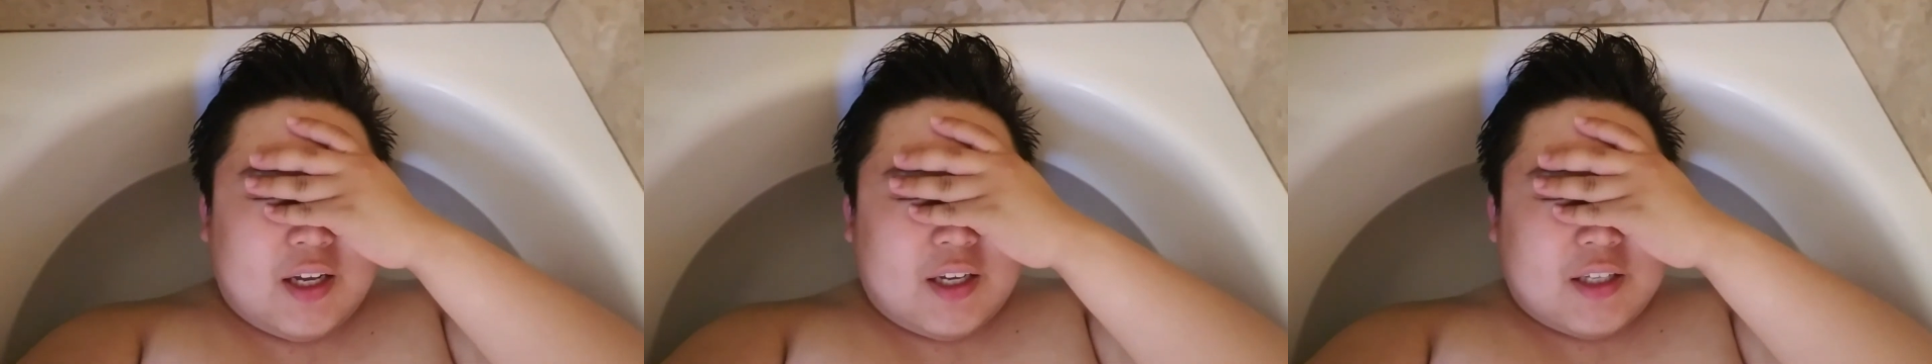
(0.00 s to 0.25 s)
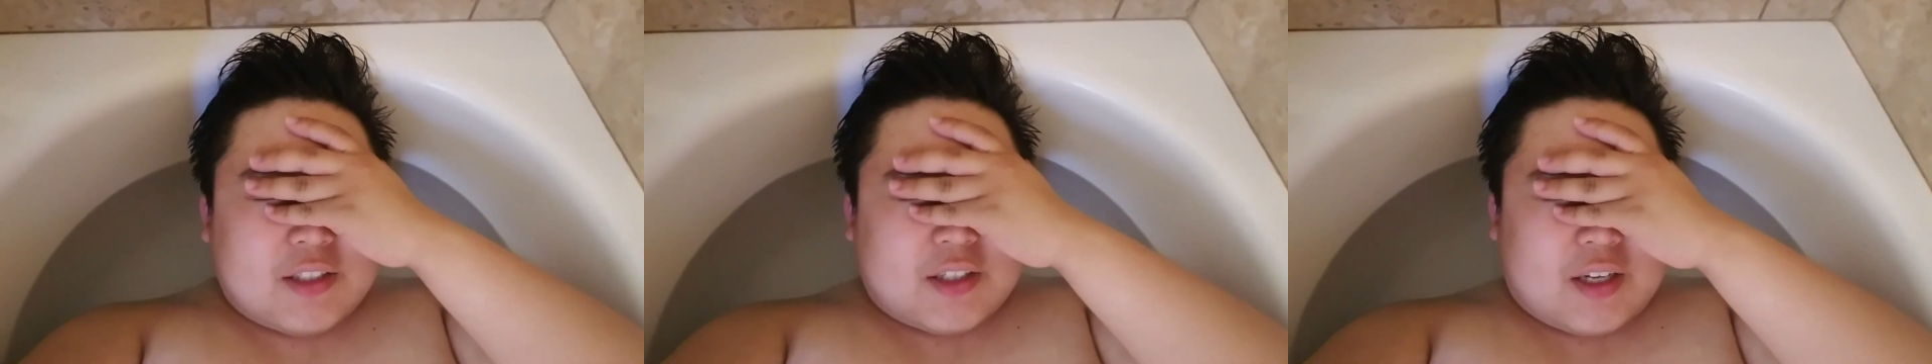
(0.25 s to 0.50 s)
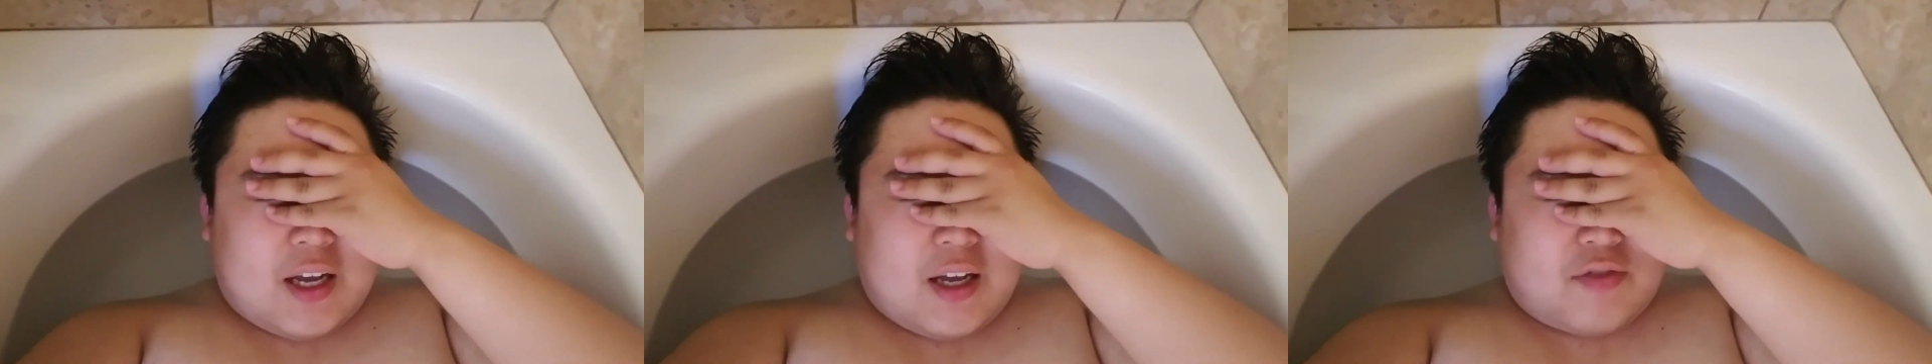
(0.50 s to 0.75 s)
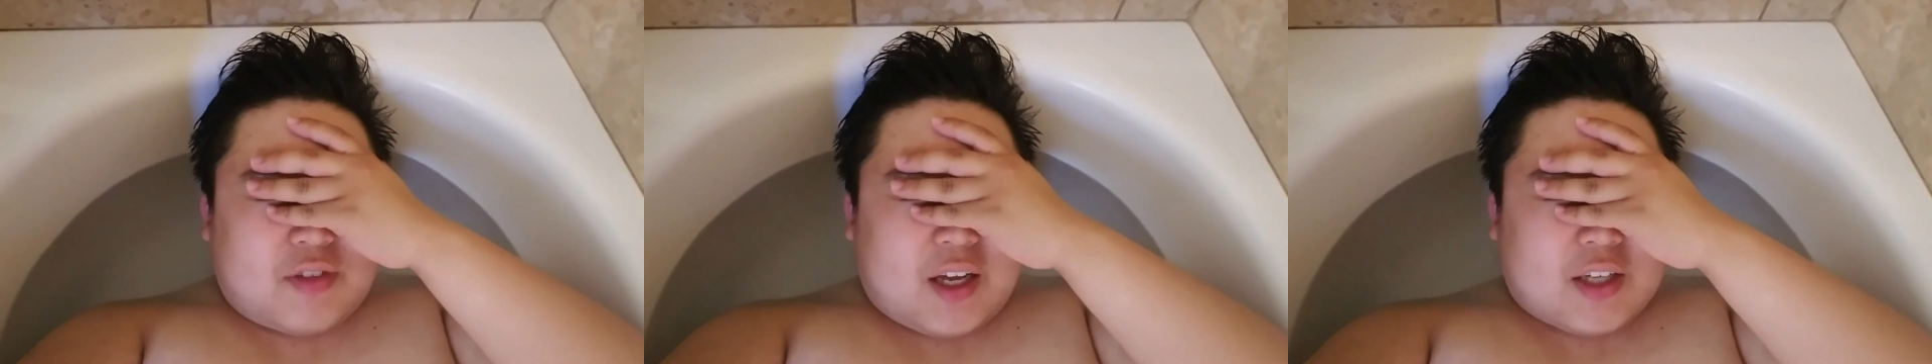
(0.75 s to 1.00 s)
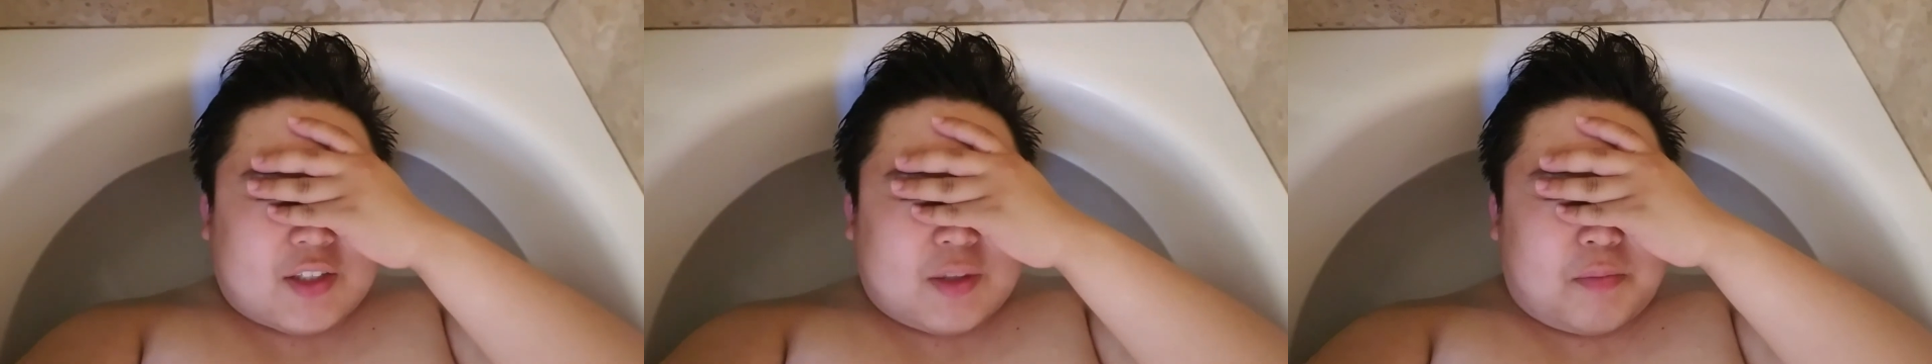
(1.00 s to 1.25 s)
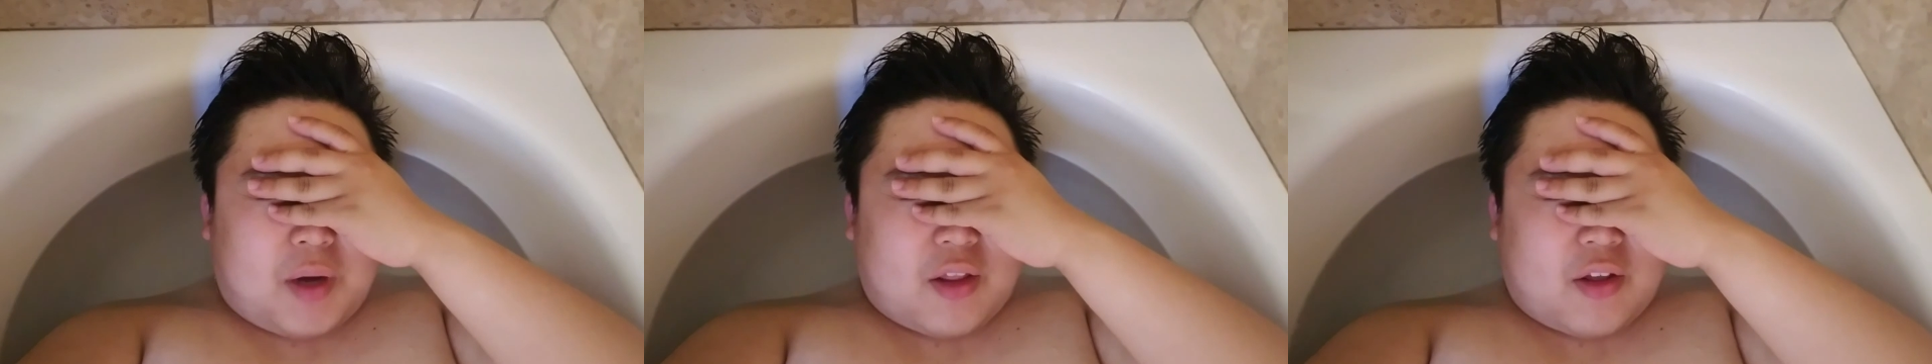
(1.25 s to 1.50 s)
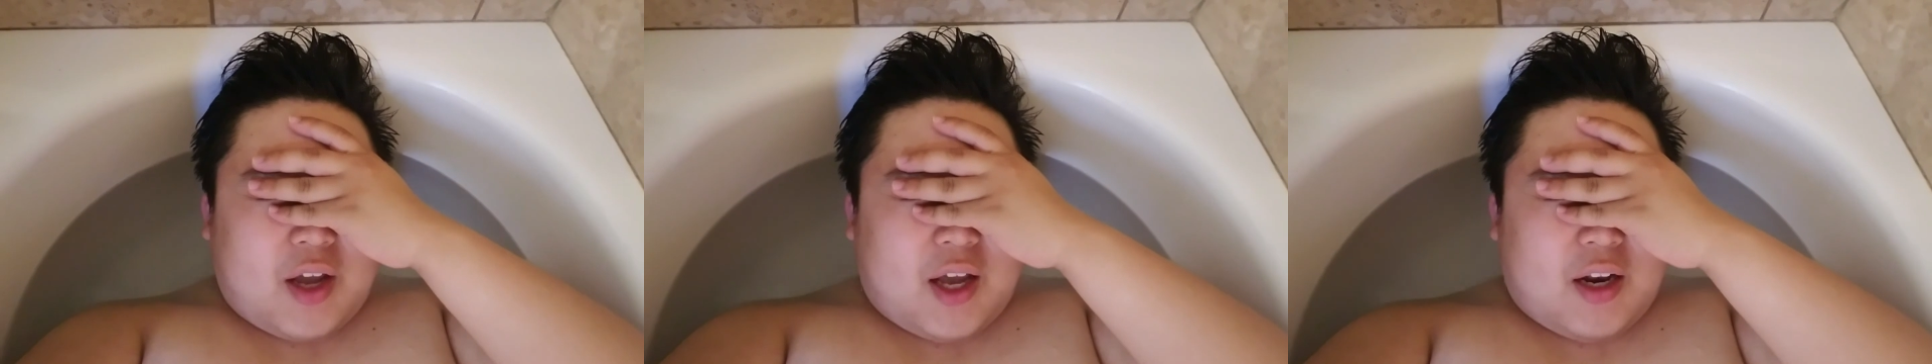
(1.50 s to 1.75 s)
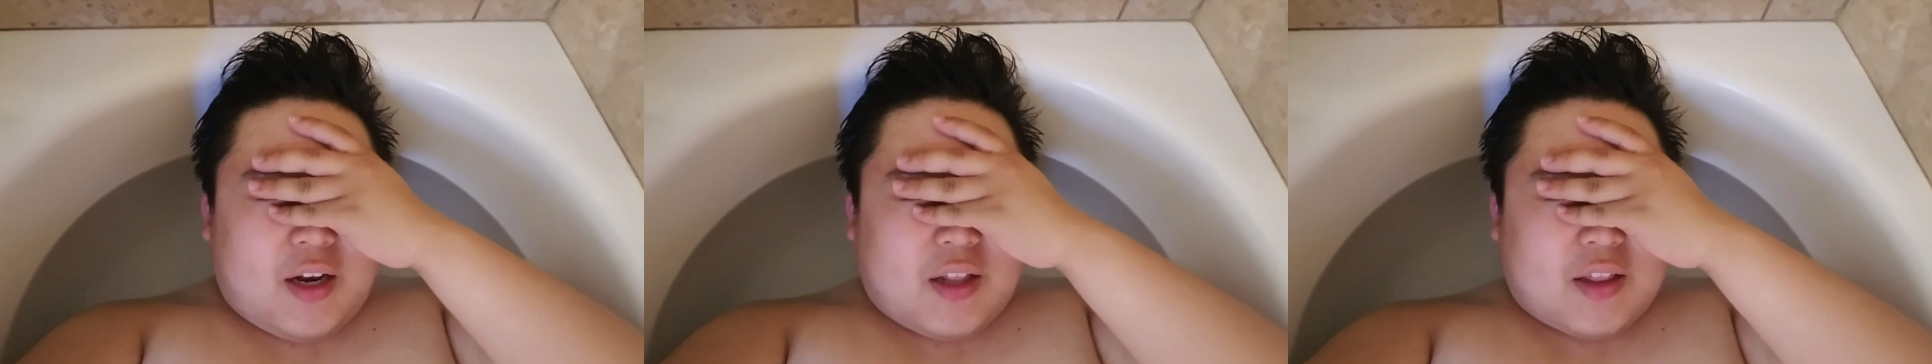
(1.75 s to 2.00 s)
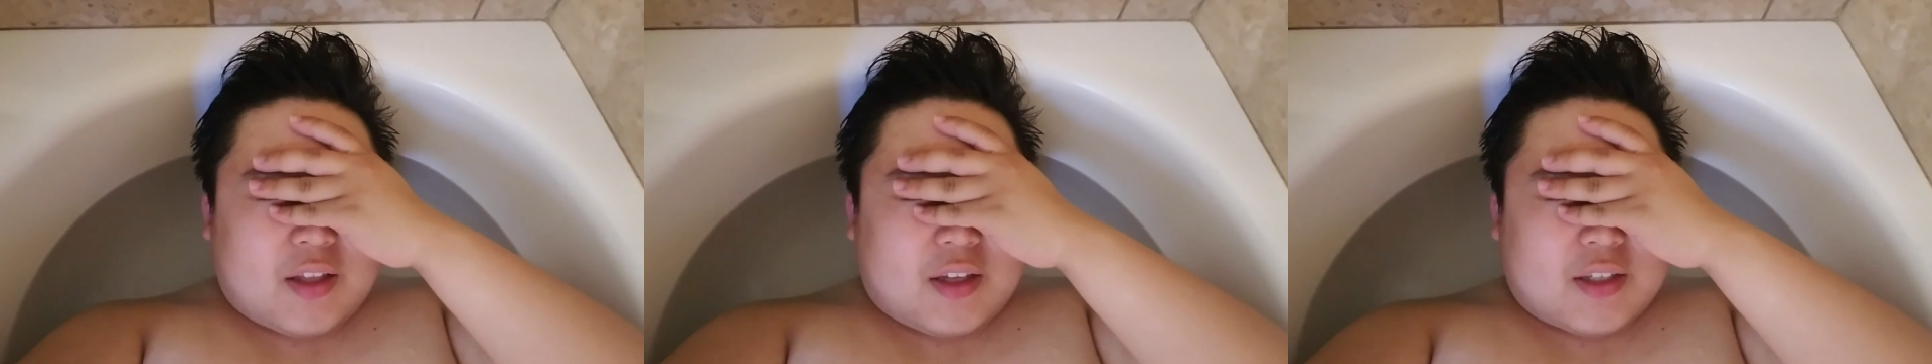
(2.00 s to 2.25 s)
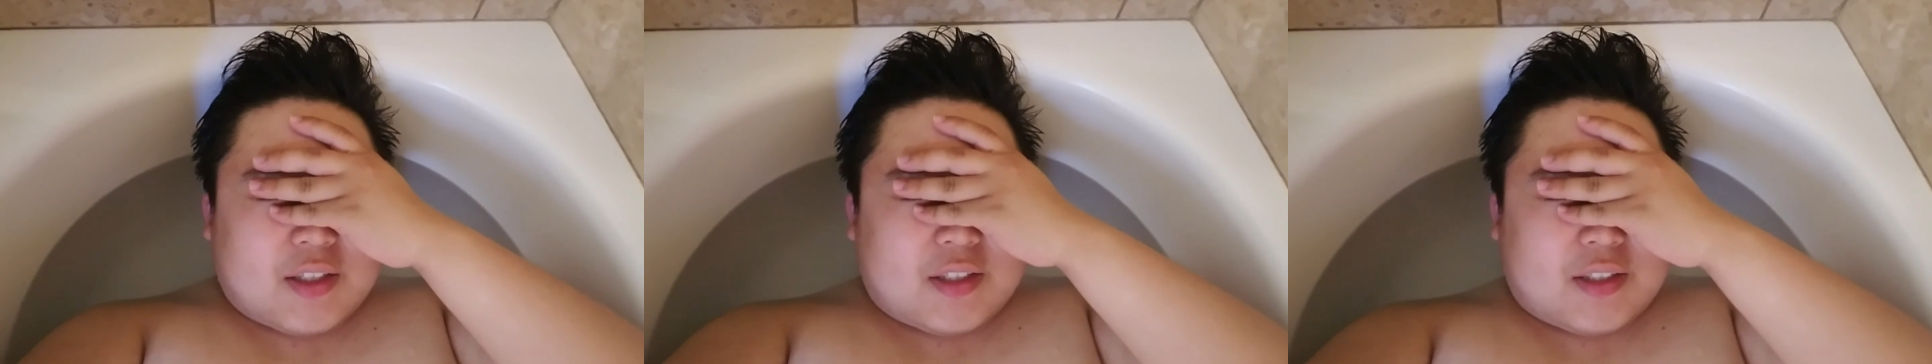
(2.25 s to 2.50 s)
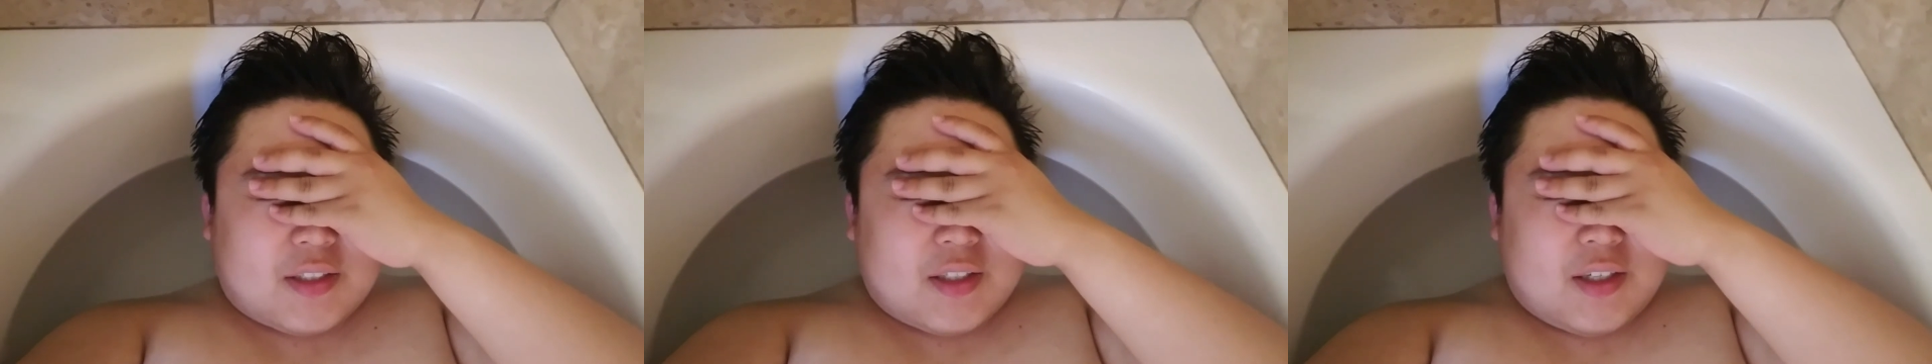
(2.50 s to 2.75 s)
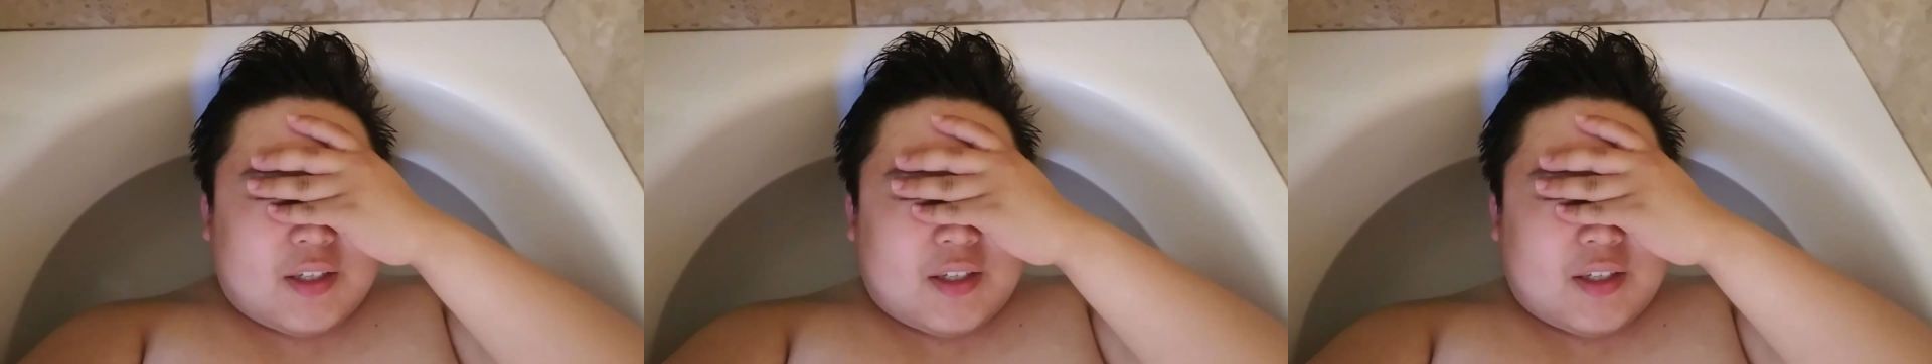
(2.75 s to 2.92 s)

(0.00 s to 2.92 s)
So now I have to actually bother editing this.